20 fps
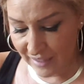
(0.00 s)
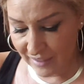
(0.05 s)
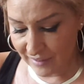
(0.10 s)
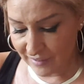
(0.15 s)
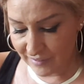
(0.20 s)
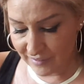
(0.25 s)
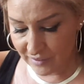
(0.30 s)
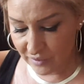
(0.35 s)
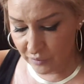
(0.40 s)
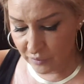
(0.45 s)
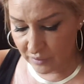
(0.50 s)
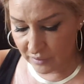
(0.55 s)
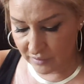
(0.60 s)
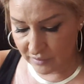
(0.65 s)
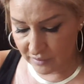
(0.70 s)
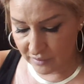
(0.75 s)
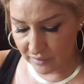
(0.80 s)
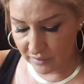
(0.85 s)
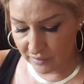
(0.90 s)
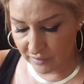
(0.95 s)
Still
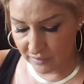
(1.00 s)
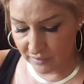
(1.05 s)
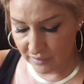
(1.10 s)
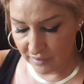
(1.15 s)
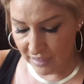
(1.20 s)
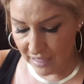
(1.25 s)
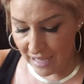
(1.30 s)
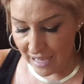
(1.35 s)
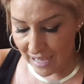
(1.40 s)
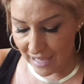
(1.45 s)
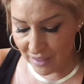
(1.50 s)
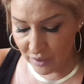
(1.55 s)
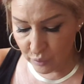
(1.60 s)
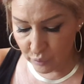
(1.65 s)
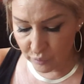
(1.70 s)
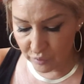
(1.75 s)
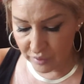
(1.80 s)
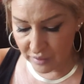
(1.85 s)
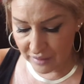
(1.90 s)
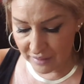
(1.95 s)
doesn't. I
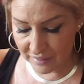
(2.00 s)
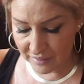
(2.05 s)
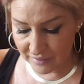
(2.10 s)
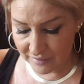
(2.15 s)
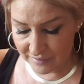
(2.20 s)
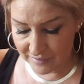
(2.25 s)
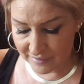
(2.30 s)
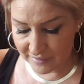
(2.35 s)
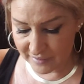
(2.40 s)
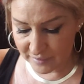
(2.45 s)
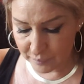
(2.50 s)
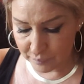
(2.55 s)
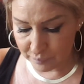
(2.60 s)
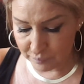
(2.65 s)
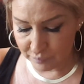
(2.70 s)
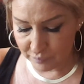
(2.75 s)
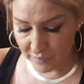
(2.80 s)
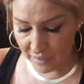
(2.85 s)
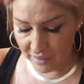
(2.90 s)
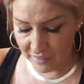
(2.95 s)
don't think this is.
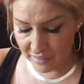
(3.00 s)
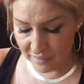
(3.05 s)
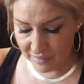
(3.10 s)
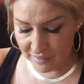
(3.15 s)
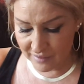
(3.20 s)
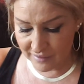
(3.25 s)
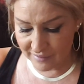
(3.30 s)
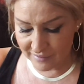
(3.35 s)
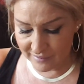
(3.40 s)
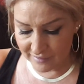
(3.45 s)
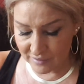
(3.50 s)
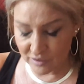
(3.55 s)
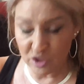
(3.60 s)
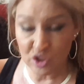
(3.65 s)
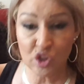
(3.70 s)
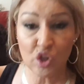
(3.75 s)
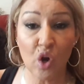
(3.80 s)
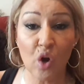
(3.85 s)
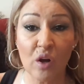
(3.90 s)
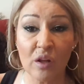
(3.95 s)
I think this
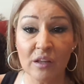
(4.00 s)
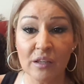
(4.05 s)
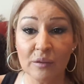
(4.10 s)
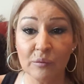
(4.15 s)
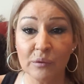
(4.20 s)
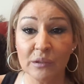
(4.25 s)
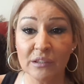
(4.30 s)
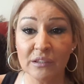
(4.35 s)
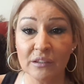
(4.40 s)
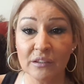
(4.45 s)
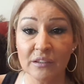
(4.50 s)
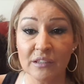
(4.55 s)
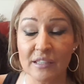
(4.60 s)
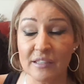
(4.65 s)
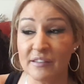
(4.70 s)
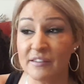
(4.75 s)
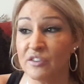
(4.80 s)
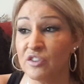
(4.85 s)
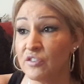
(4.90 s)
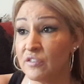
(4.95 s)
Charlotte one
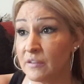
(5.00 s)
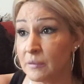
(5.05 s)
is just